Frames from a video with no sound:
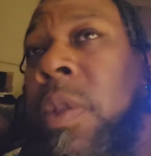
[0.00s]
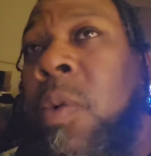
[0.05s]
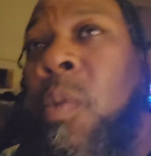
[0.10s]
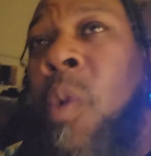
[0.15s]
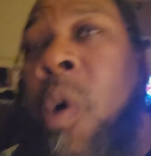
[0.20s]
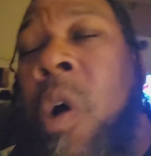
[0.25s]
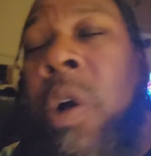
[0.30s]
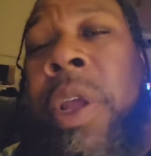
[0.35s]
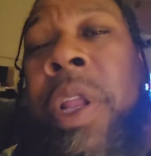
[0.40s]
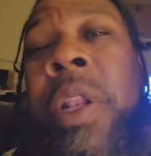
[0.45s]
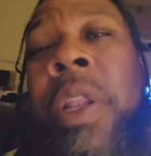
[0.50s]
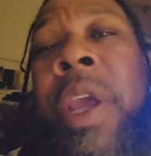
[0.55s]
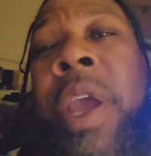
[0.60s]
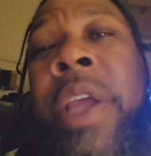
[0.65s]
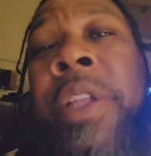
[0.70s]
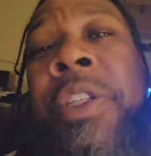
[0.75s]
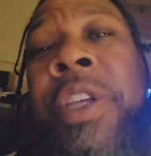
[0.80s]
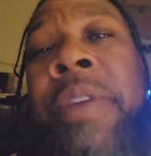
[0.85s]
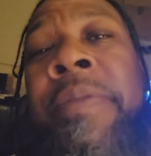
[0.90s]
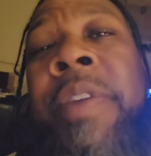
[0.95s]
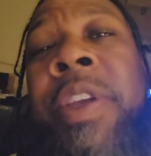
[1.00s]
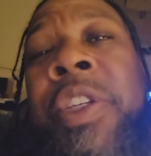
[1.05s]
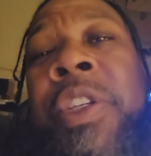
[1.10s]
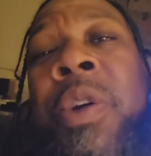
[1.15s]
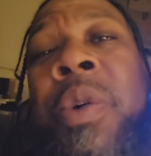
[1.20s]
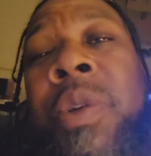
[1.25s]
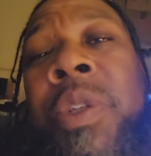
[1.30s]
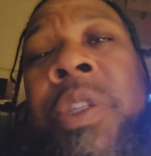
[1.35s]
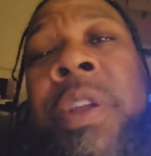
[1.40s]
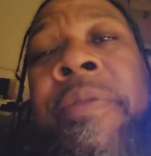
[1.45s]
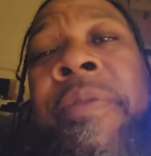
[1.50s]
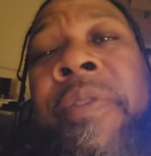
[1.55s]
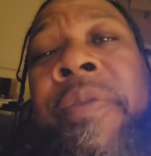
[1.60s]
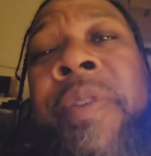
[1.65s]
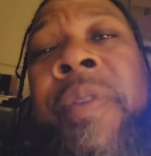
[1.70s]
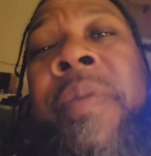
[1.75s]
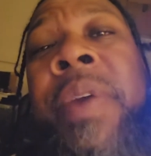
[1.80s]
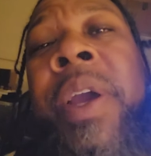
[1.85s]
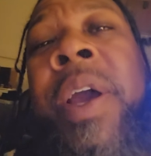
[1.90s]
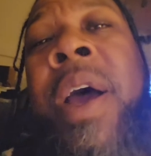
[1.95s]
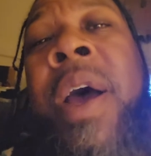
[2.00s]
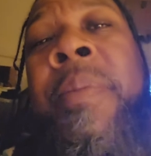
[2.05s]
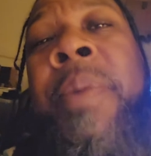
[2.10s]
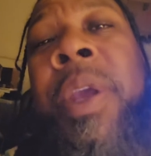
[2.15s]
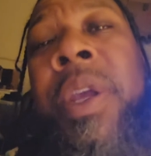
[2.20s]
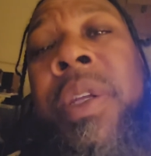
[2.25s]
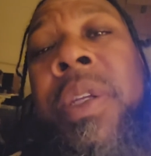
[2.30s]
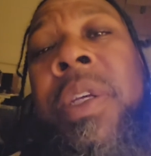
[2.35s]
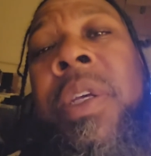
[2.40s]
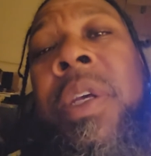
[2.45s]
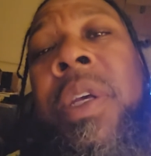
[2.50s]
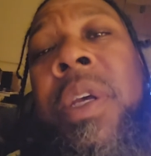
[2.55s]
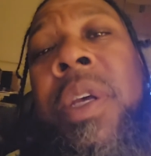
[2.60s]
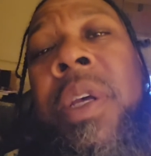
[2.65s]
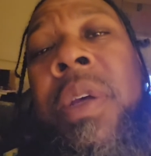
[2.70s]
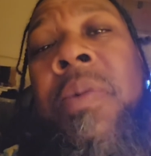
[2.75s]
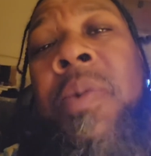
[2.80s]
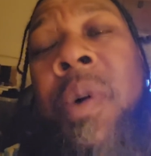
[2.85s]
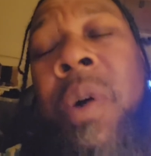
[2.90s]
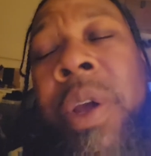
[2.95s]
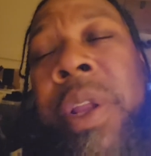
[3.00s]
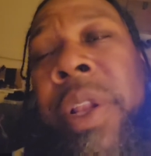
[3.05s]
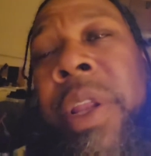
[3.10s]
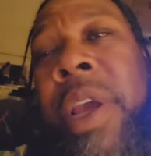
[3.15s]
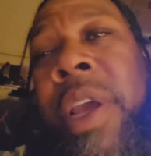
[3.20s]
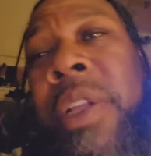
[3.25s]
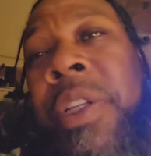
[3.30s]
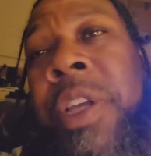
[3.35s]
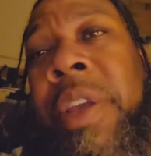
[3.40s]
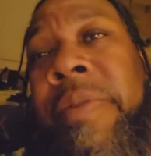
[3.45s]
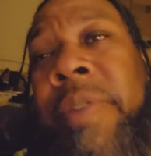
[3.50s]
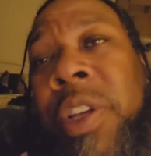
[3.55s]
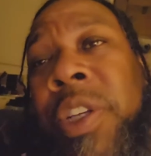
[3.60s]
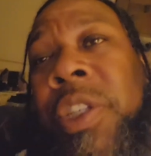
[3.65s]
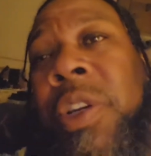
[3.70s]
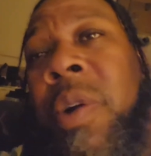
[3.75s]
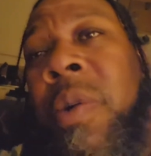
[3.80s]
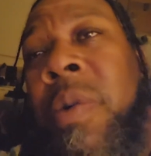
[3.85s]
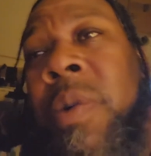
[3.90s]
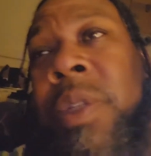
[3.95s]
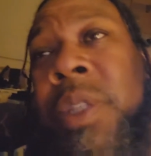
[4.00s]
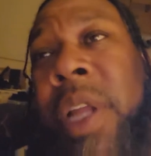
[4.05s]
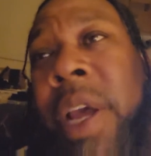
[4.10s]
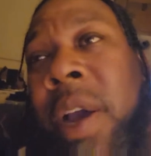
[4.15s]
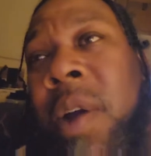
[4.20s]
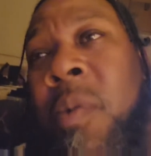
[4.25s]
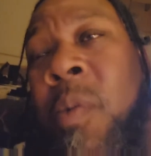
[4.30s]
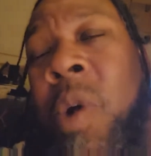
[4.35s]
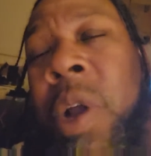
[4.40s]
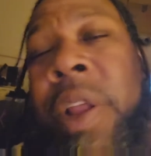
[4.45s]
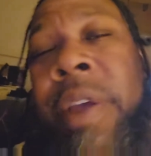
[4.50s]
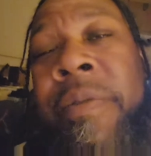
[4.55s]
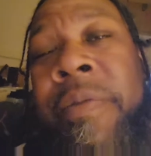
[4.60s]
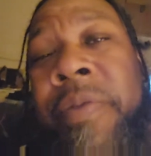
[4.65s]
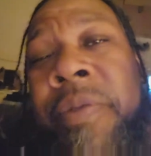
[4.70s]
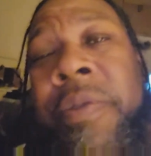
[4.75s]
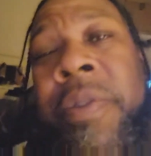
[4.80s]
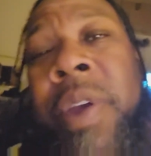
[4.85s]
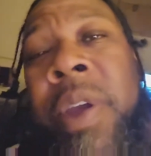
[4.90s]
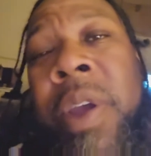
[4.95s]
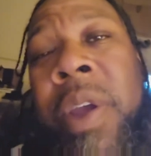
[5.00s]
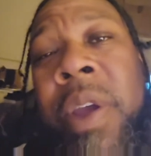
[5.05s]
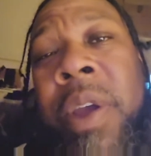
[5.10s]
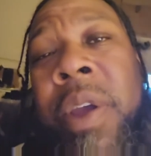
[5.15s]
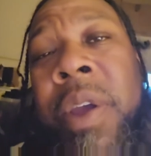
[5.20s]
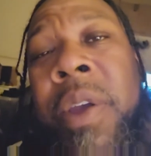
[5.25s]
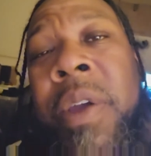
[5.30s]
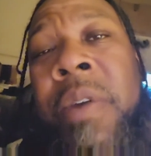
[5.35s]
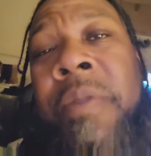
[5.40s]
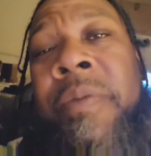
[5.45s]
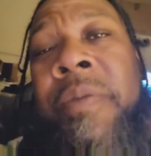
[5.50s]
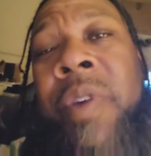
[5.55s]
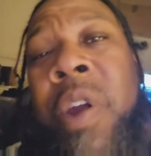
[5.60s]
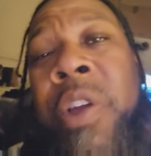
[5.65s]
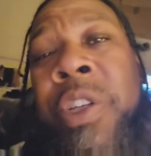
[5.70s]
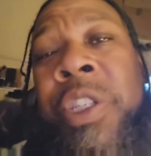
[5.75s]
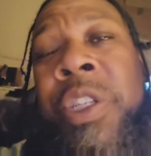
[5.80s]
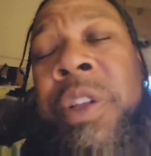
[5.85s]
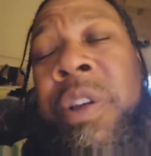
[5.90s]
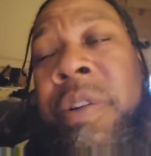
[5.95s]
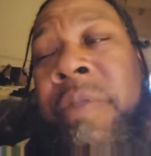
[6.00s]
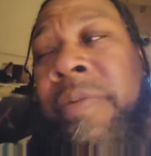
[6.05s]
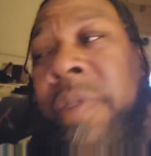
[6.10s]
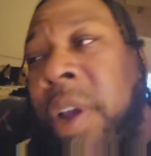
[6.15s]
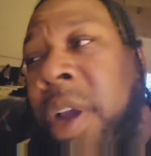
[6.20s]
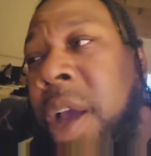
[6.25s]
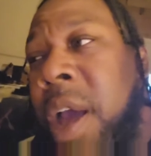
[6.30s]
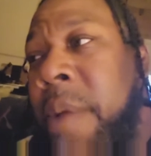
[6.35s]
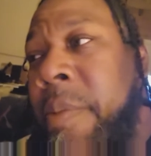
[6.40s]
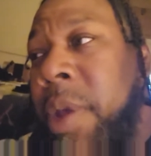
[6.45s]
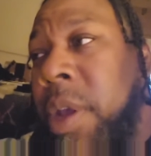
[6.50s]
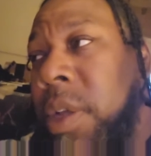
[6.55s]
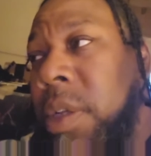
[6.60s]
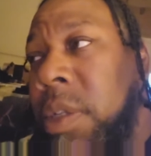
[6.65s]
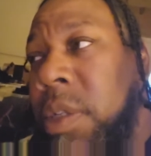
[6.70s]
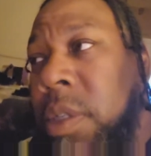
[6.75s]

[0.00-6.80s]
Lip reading: Walking Dead TV show is different from the comic, Walking Dead TV show is like a what-if version of the comic.